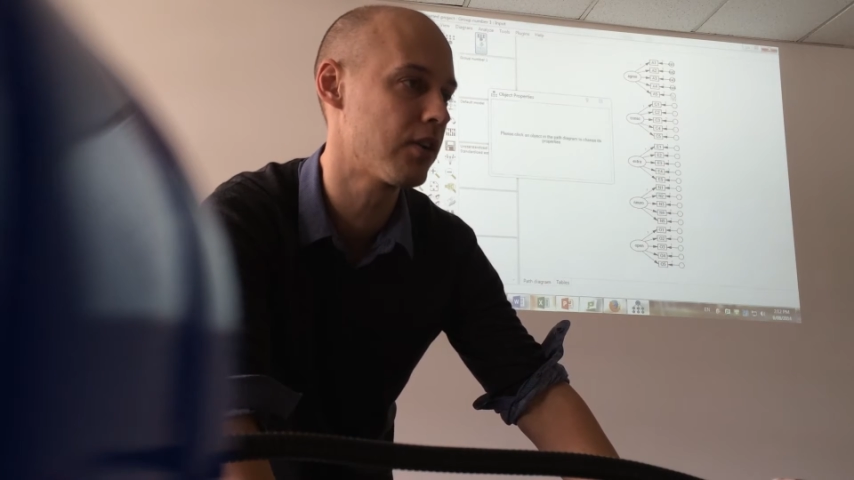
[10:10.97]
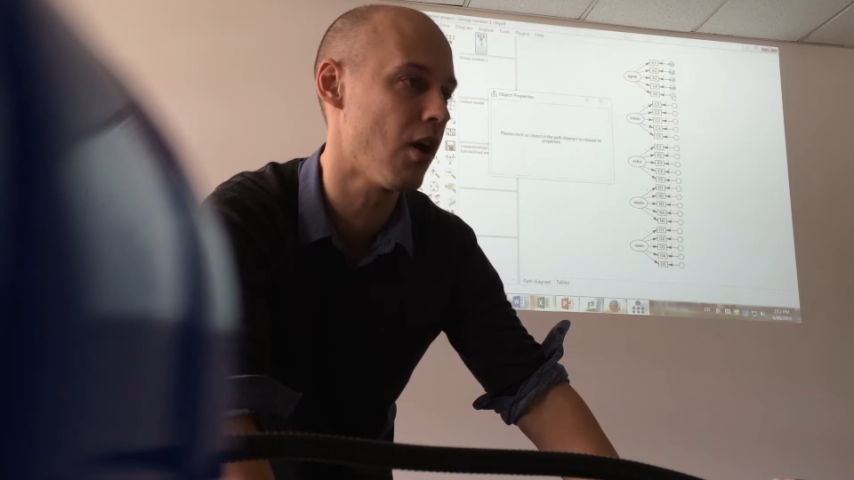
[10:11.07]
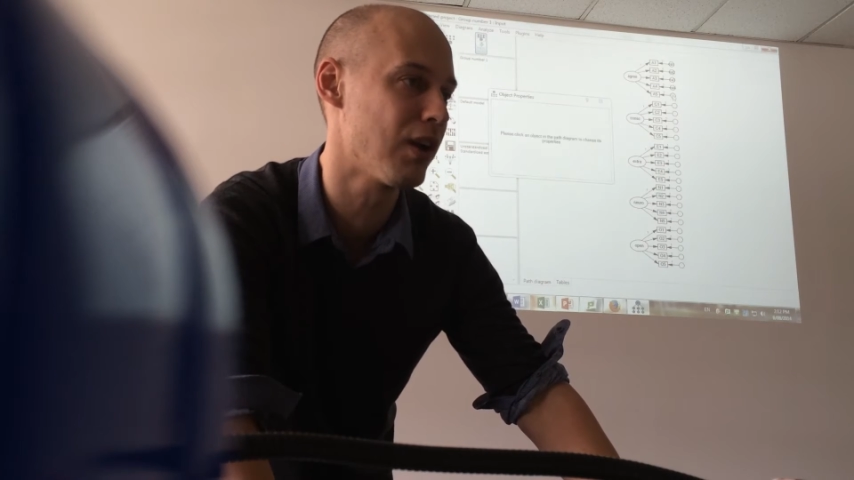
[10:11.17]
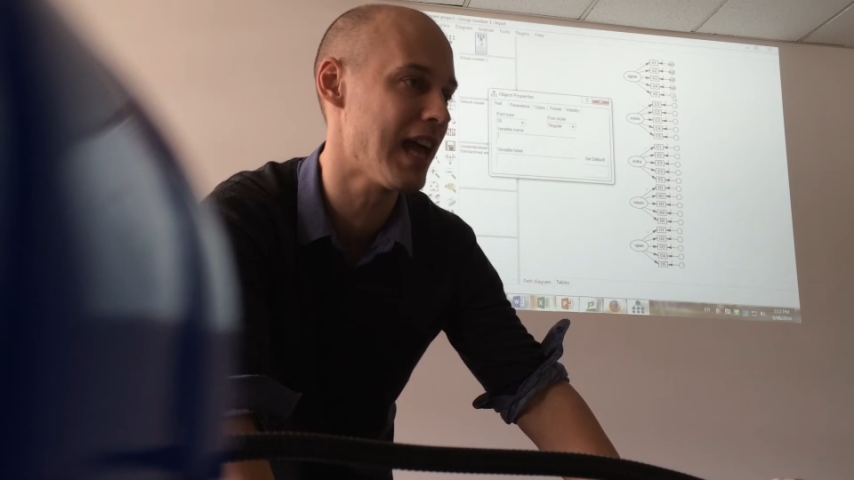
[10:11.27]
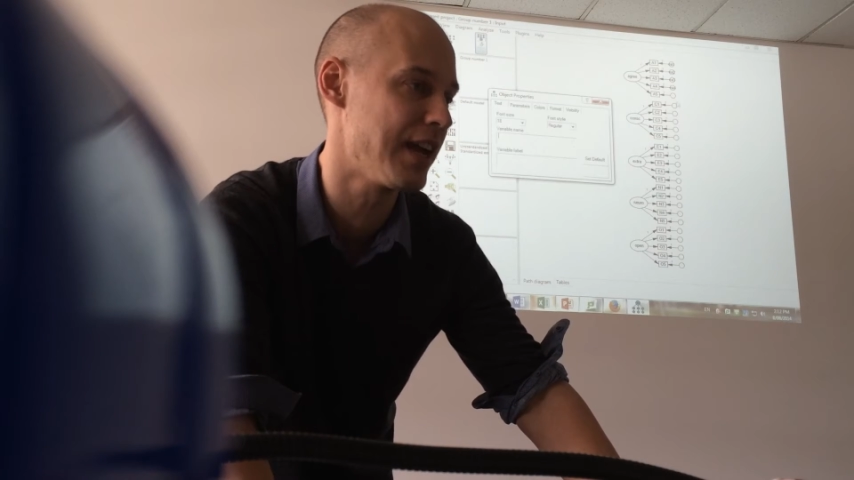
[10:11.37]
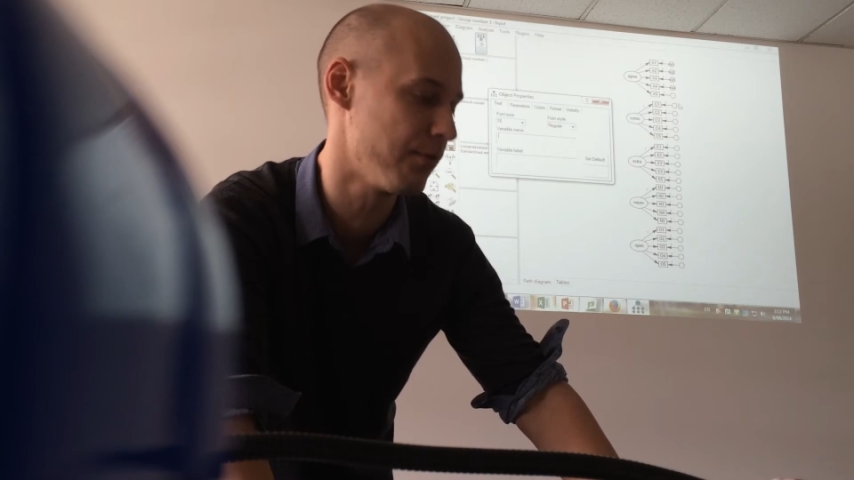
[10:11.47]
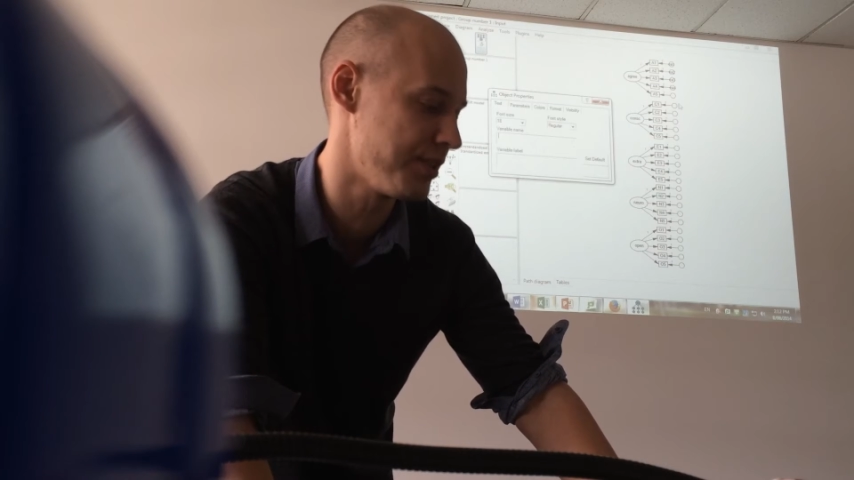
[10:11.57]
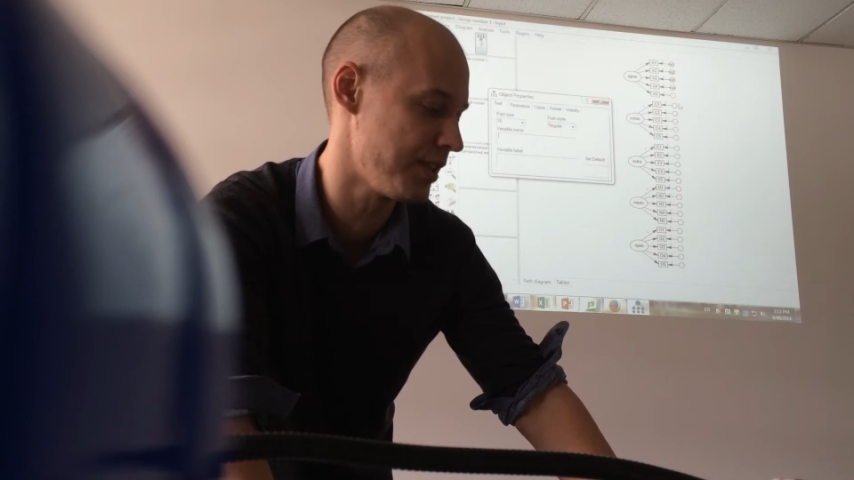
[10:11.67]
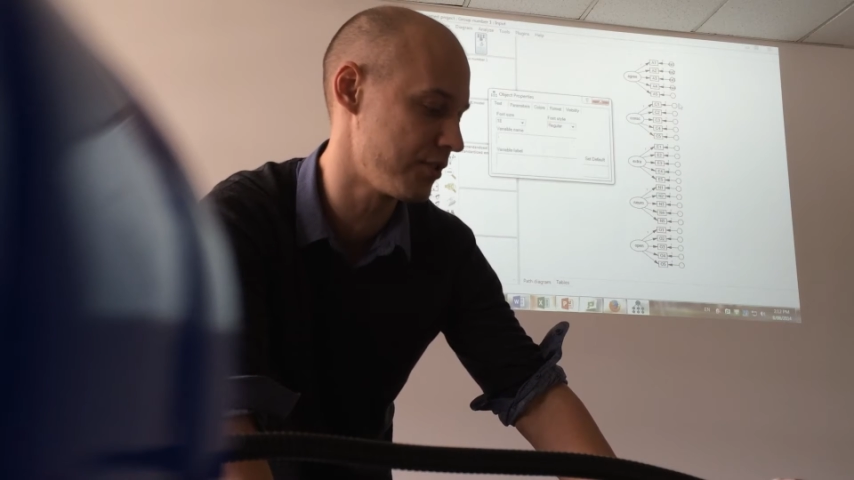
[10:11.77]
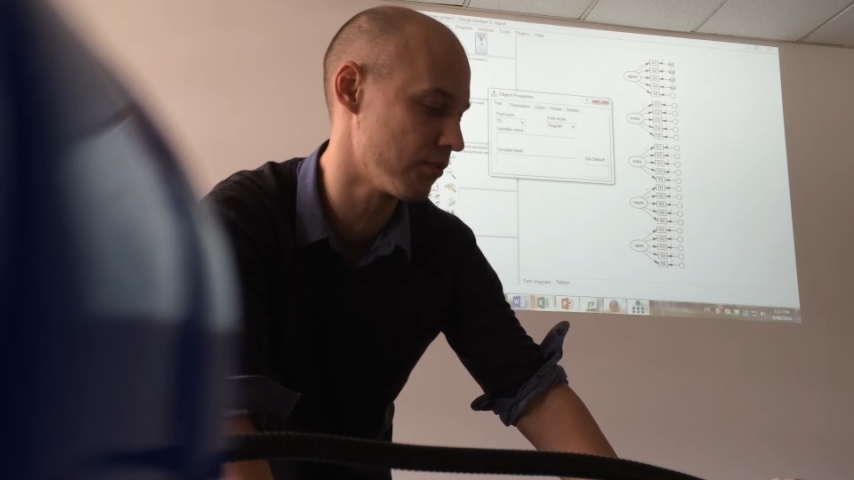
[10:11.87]
correlate a
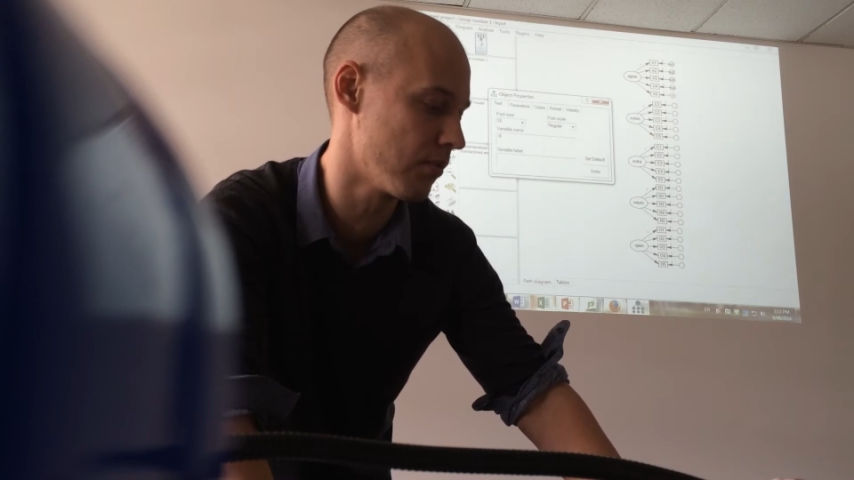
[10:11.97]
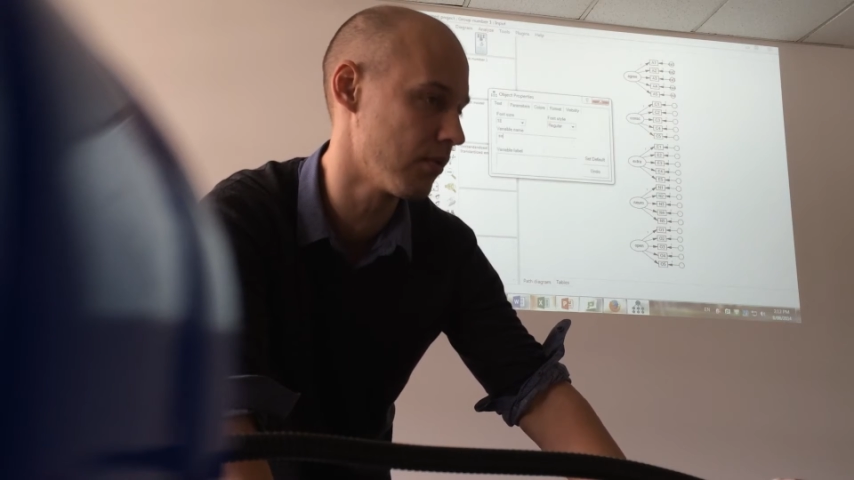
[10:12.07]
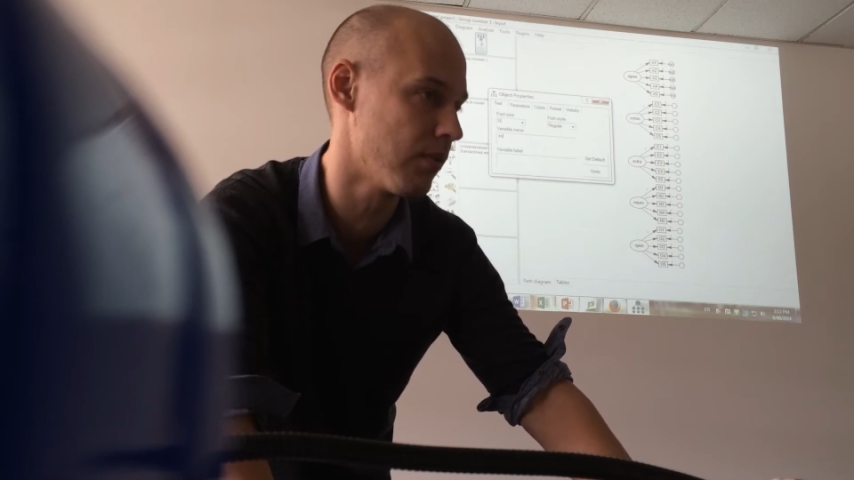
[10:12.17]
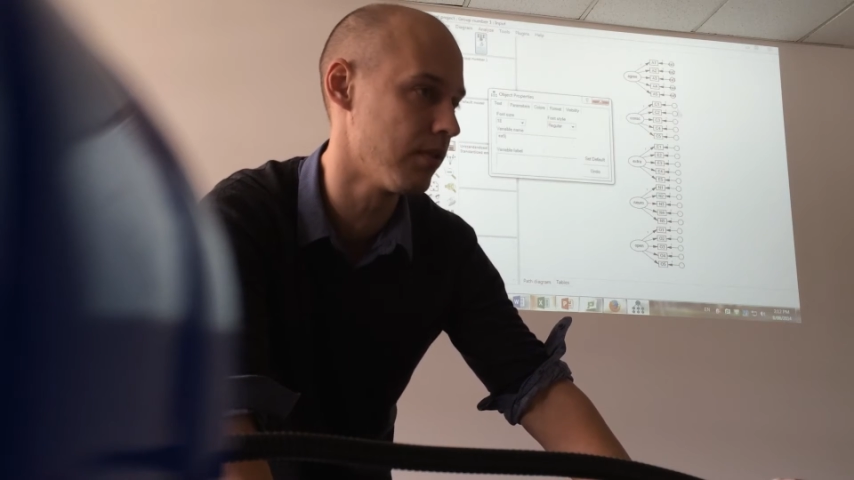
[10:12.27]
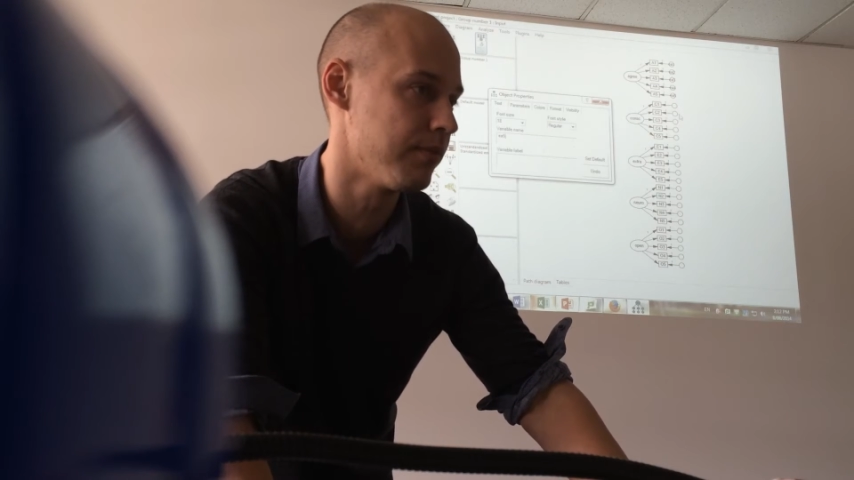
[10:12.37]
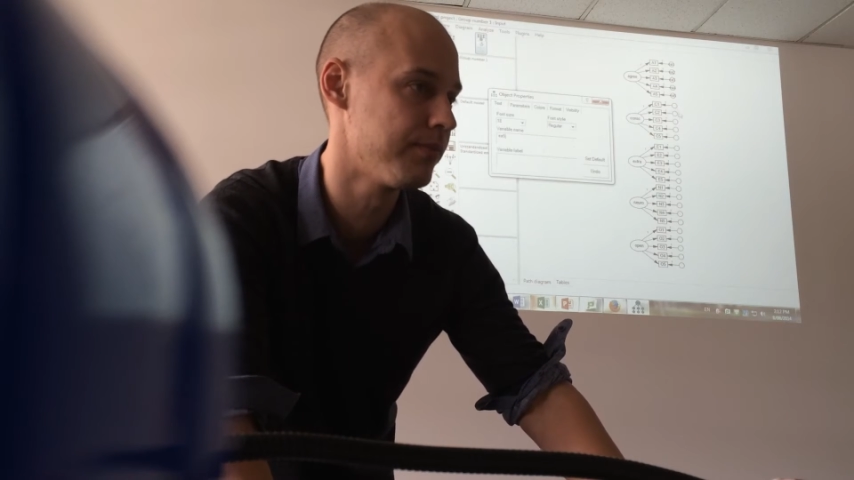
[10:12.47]
residual or